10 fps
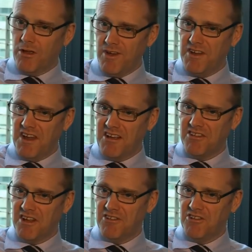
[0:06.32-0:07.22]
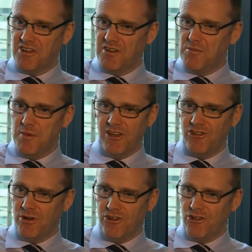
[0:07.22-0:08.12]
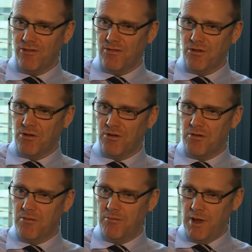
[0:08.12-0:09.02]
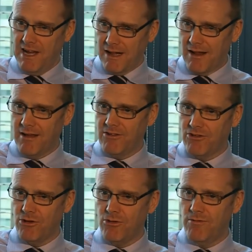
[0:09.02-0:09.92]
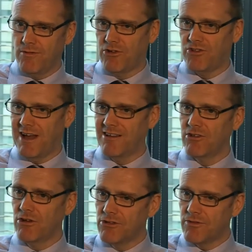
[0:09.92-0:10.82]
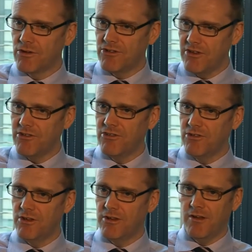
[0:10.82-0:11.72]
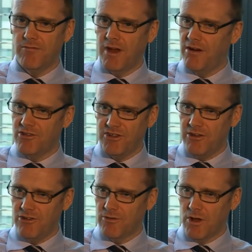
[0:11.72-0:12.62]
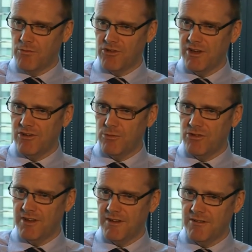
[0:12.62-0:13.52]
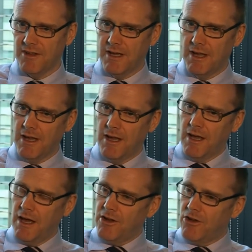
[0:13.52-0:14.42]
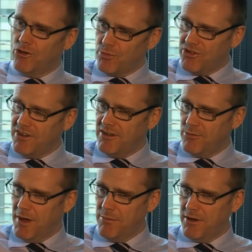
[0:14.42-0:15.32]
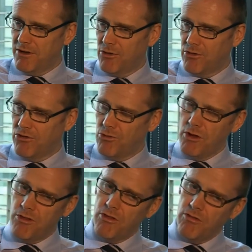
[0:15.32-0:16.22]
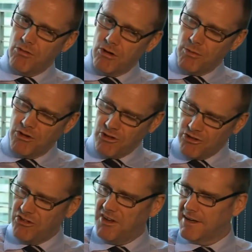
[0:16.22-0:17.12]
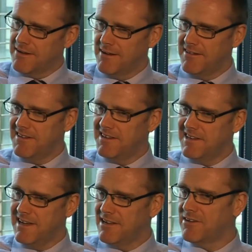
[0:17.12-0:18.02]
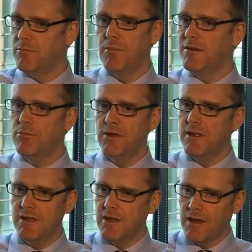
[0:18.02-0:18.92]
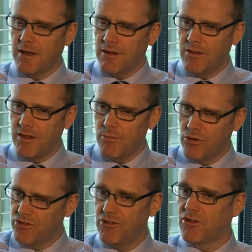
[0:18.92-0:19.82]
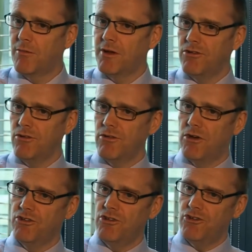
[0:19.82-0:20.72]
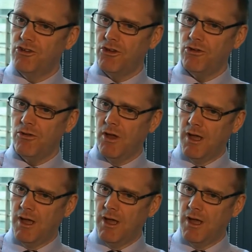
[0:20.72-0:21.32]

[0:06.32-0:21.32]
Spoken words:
of hidden assets is a major issue for many clients who first ask us for assistance at various stages of confiscation proceedings. Now, those proceedings might be in accordance with the Criminal Justice Act 1988, it might be the Proceedings of Crime Act 2002,